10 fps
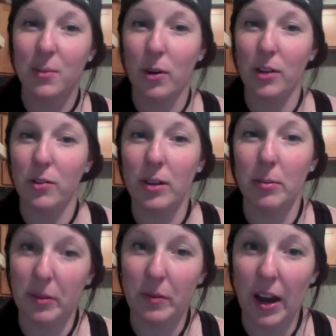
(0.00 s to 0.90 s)
where you can
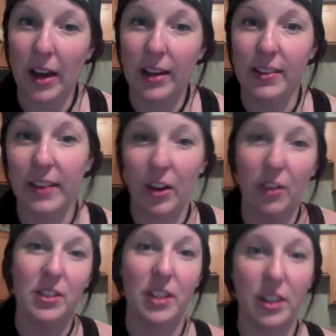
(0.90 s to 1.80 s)
be fine and then all
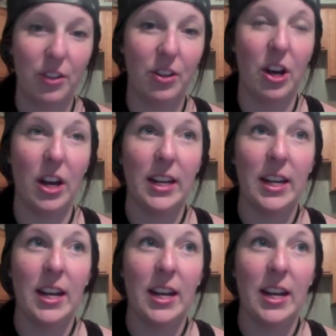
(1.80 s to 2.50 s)
of a sudden you're not,